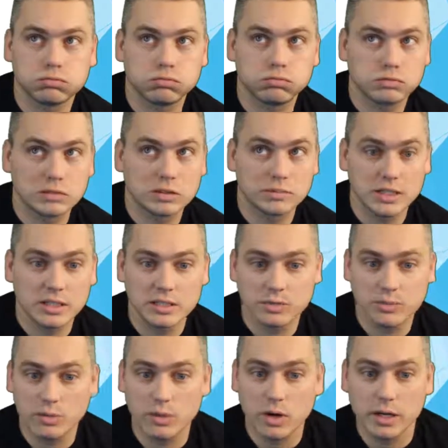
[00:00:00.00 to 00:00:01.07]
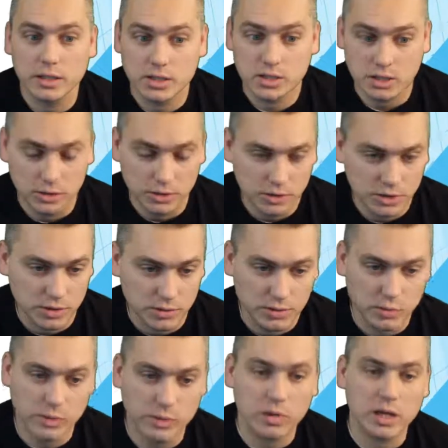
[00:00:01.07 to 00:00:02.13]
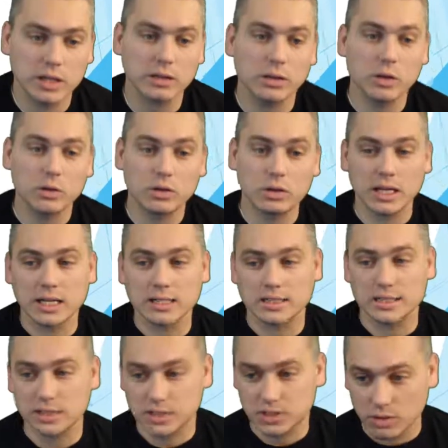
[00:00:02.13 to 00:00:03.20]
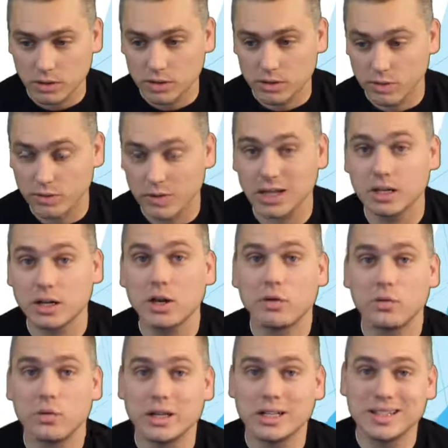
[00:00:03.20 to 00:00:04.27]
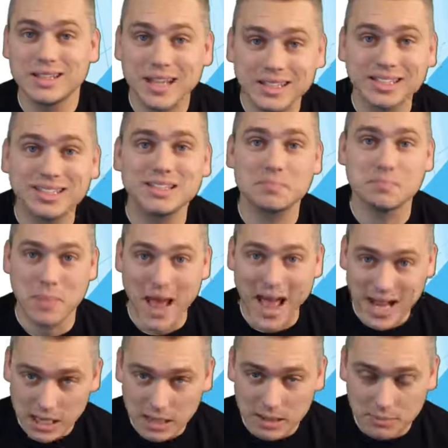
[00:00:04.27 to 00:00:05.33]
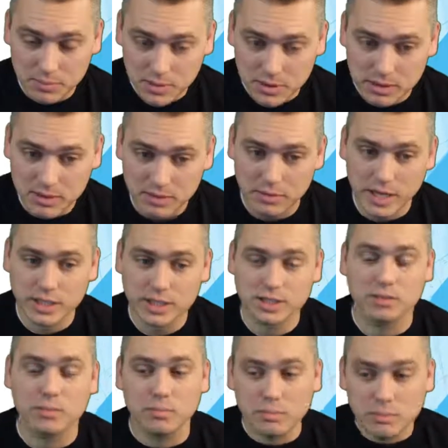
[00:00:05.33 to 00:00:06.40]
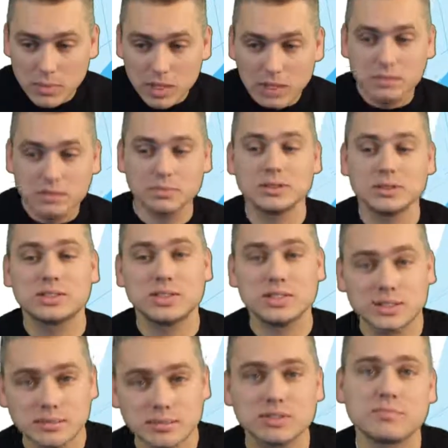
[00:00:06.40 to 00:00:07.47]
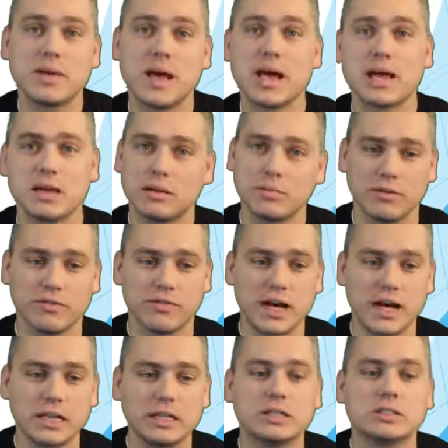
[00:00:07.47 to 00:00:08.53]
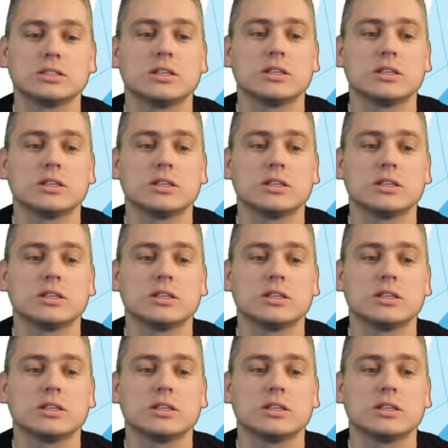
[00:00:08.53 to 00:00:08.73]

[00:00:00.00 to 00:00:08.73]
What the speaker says: some things that we want in the solution. We want local on-site storage. We want redundant backups, right? So multiple systems of backing up your files